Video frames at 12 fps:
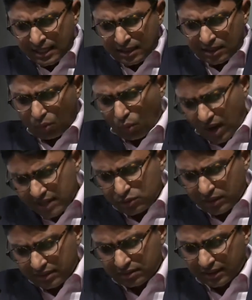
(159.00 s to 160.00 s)
Now, why do
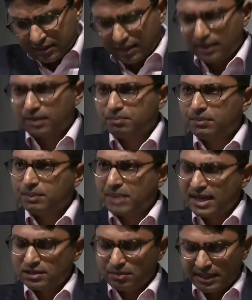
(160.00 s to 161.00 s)
I think the
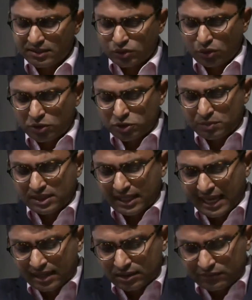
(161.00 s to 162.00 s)
pandemic is going to be the
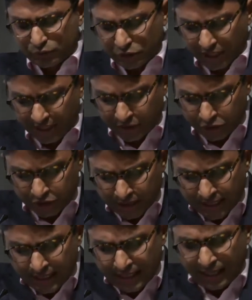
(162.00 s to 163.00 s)
catalyst for change?
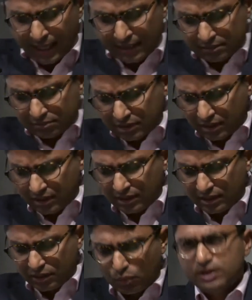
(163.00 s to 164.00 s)
And
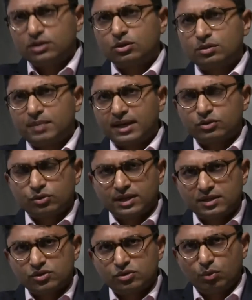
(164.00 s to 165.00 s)
when you look back through
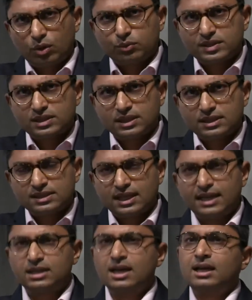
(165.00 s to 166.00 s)
history, what we see is
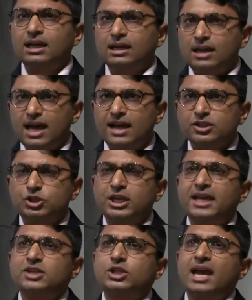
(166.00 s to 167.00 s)
that large
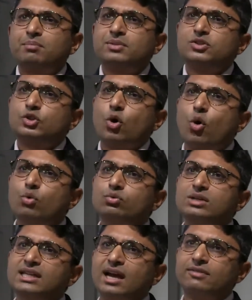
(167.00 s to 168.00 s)
change happens
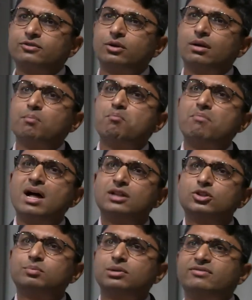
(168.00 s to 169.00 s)
only after
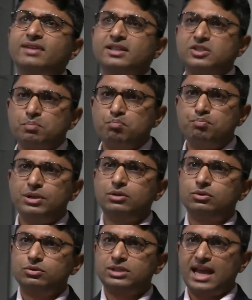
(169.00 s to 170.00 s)
multiple events
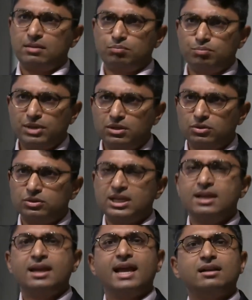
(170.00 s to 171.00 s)
build,
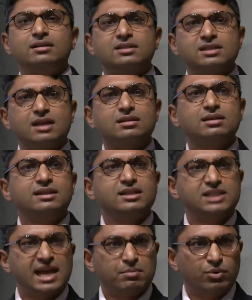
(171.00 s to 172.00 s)
and suddenly the
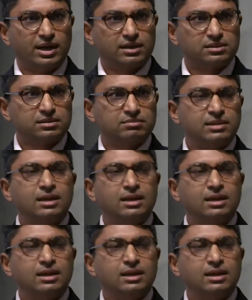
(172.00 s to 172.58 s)
dam breaks.